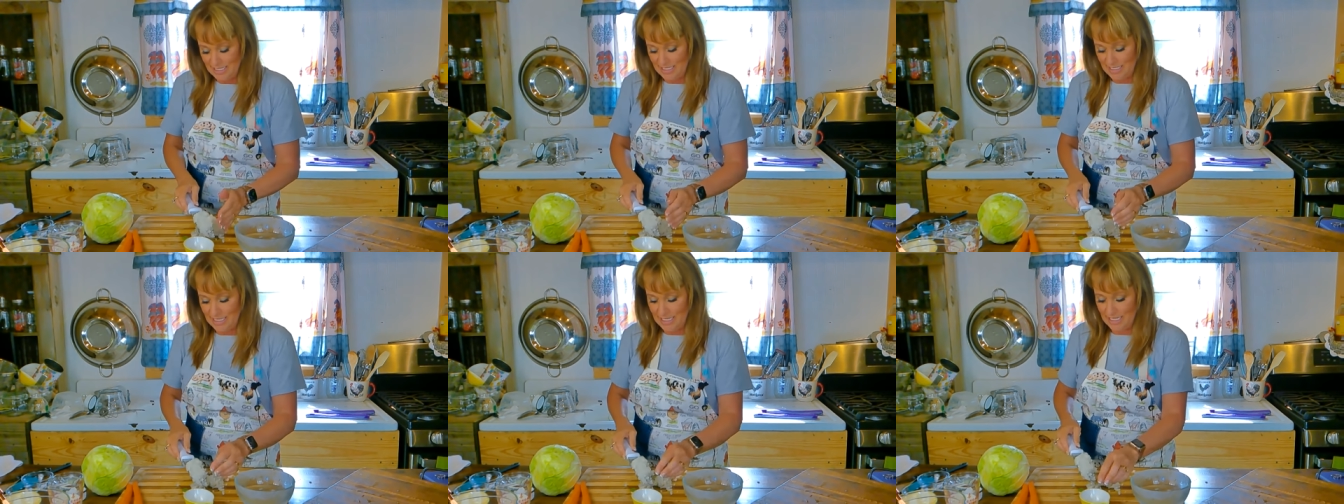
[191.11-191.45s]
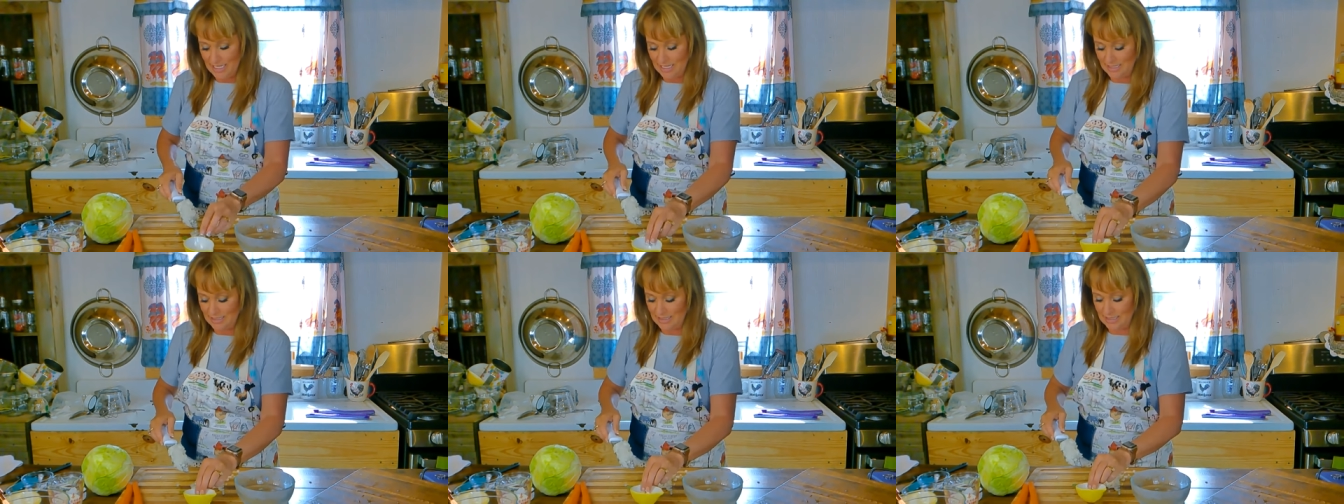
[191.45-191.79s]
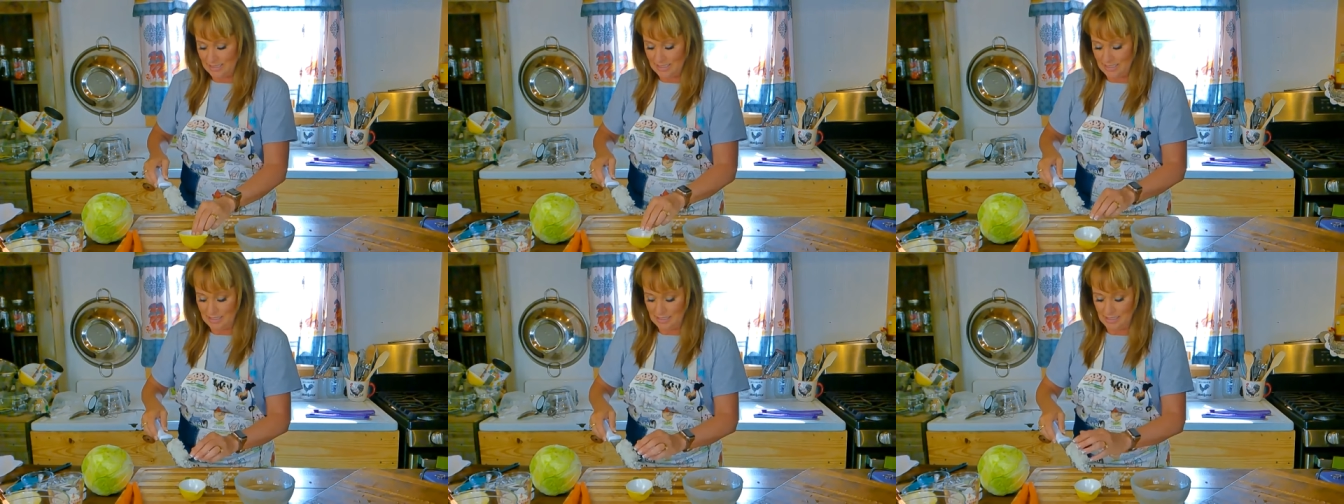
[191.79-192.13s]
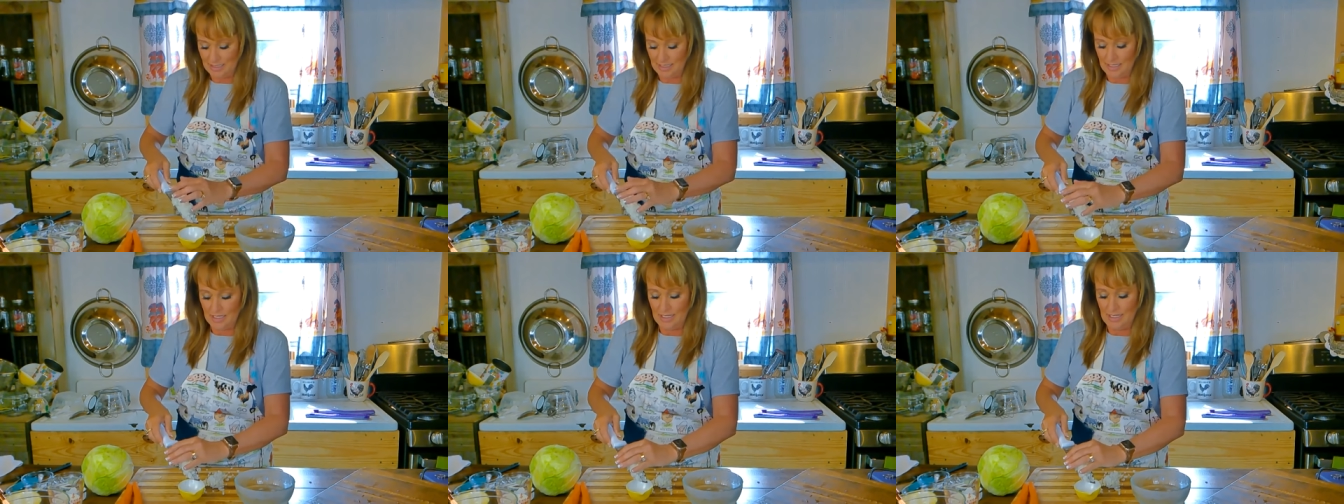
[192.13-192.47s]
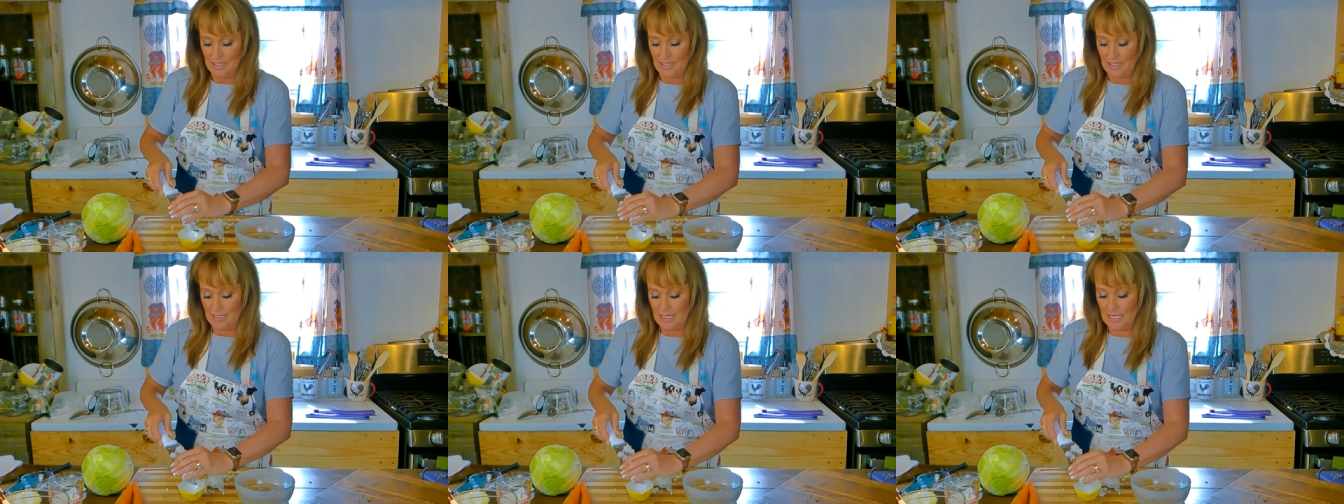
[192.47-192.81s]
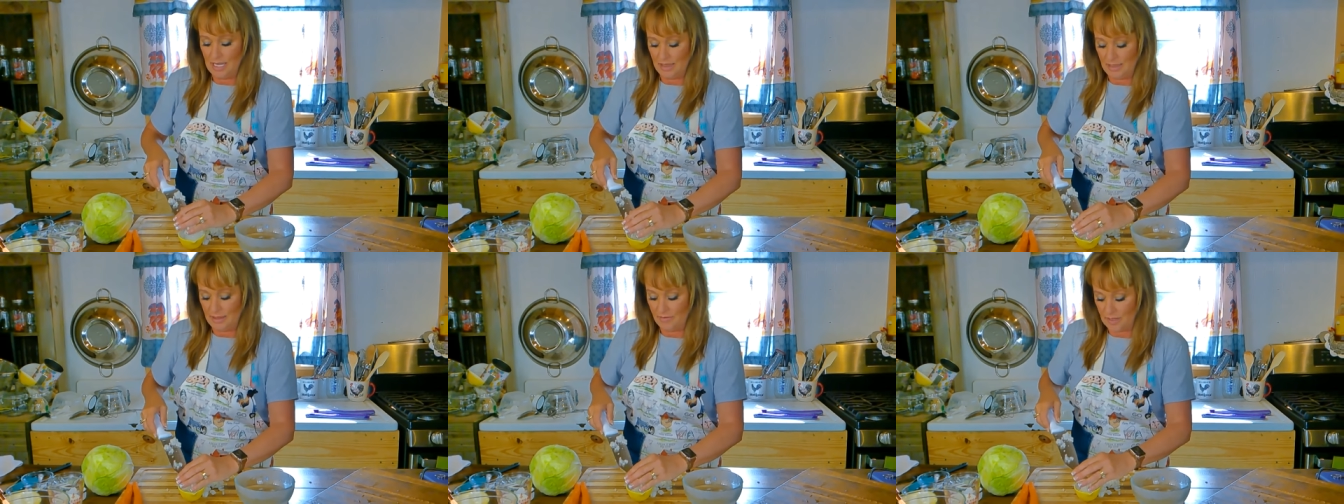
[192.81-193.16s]
Yes.
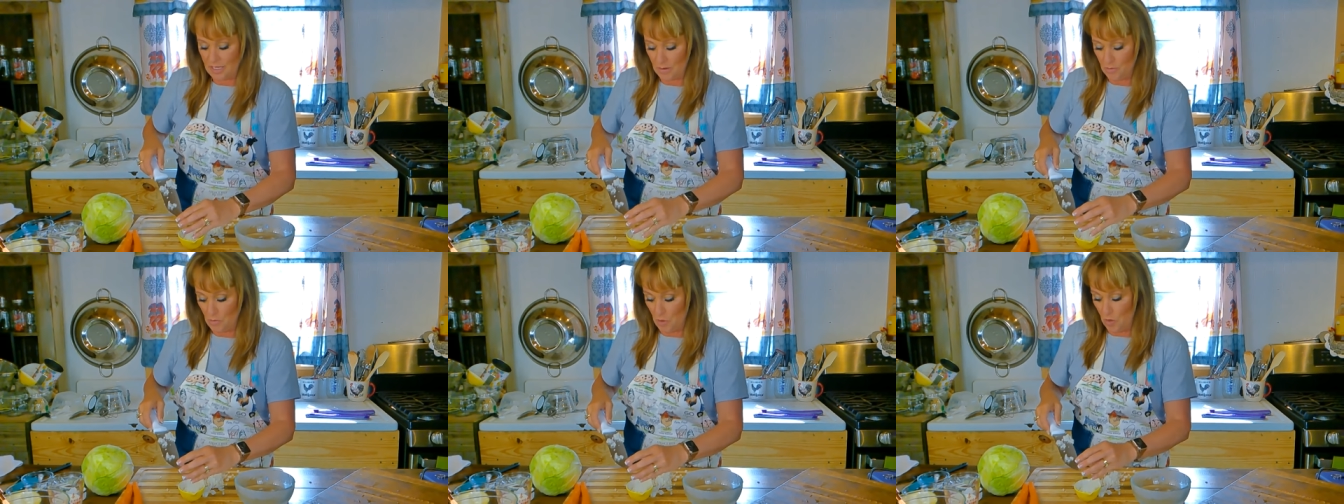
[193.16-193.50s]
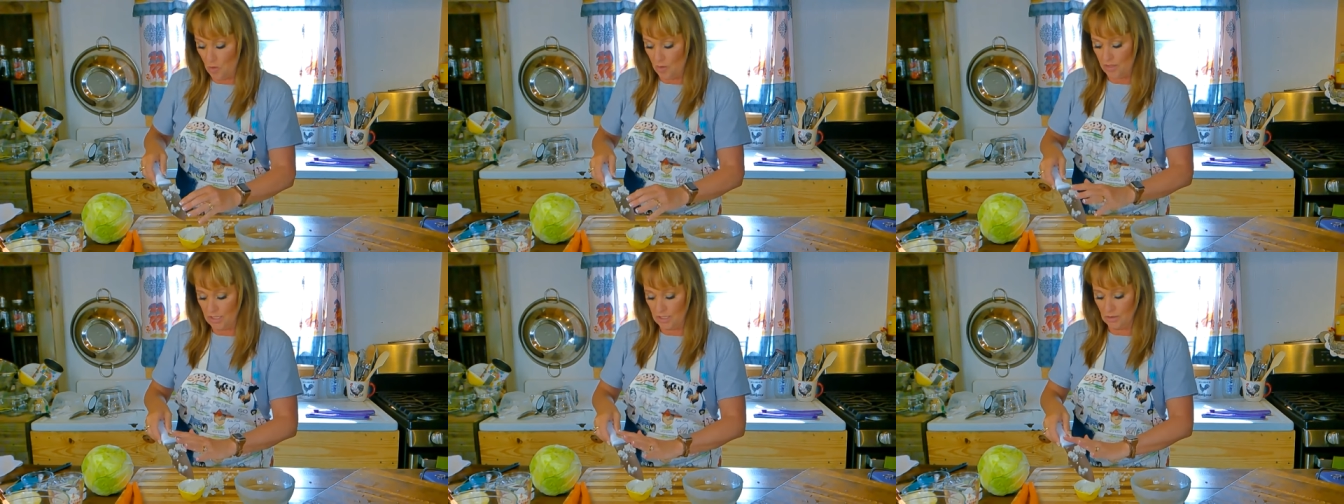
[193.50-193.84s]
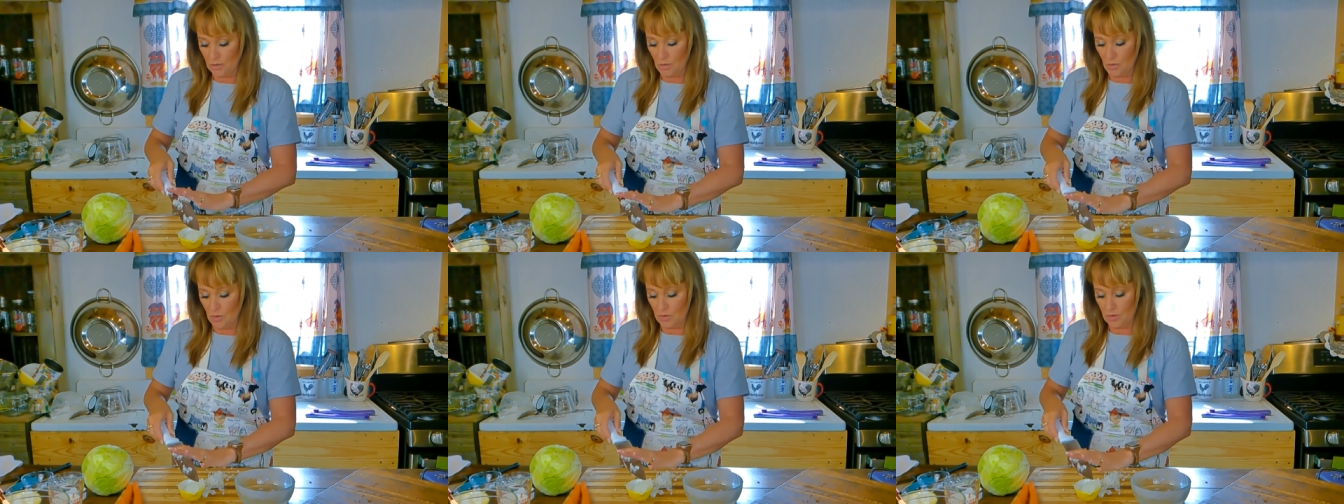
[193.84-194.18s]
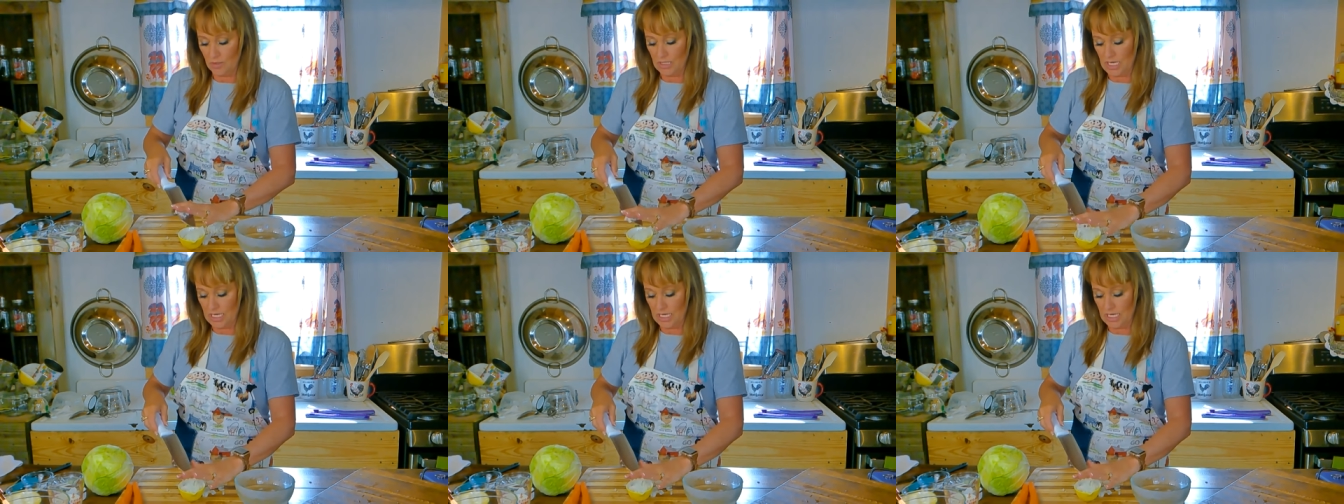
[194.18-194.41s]
Yeah, I've got more than a quarter,